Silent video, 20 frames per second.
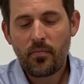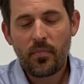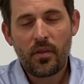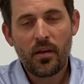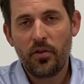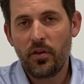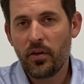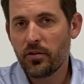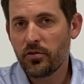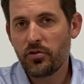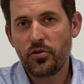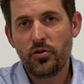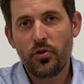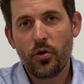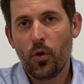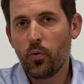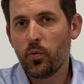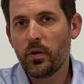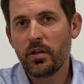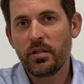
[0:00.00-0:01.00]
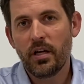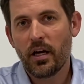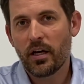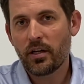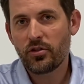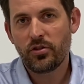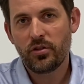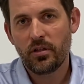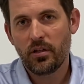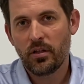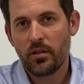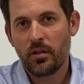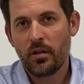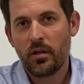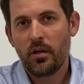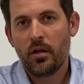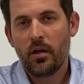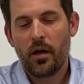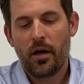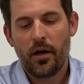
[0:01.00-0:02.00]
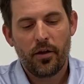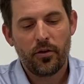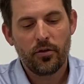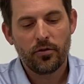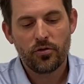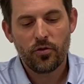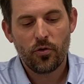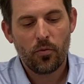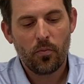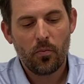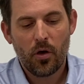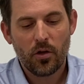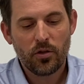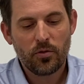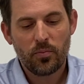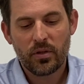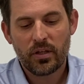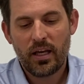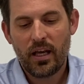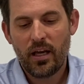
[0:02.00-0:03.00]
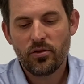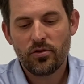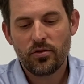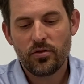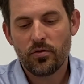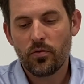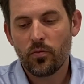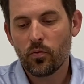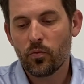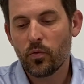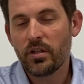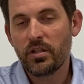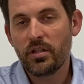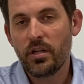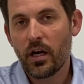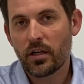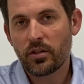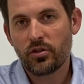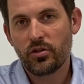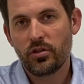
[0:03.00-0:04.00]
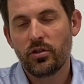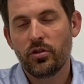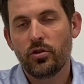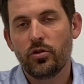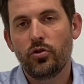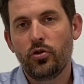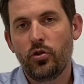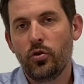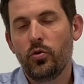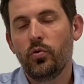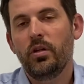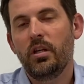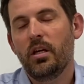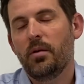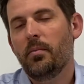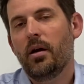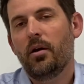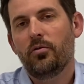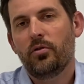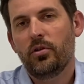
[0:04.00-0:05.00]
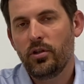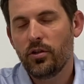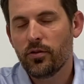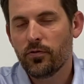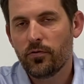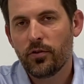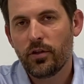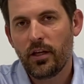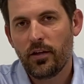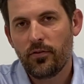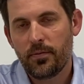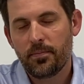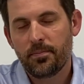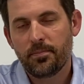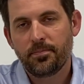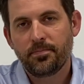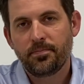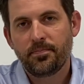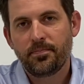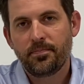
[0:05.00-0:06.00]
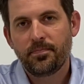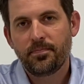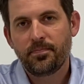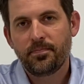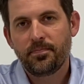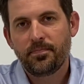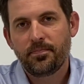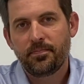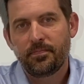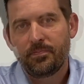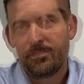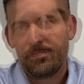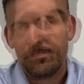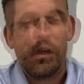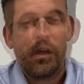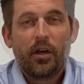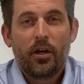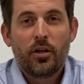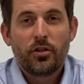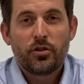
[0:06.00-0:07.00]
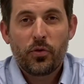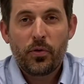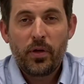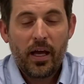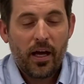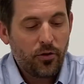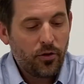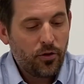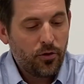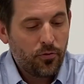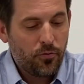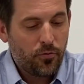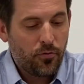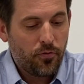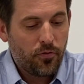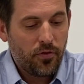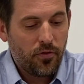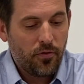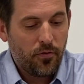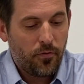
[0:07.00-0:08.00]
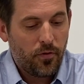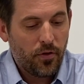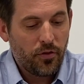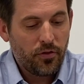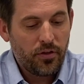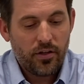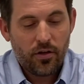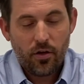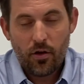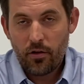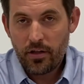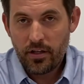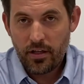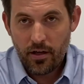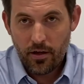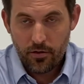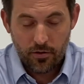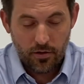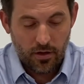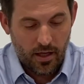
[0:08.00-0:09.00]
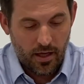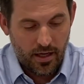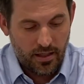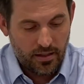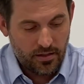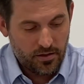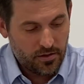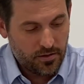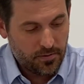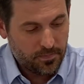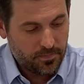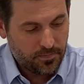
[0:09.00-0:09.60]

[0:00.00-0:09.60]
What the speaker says: there's no reduction, there's no multiplication reduction to the amount that you're forgiven. So now you've filled in all the other lines.